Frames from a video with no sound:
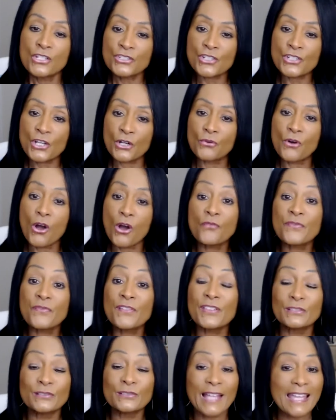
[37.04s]
So over
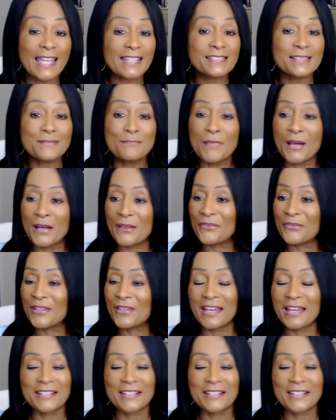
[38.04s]
the last month,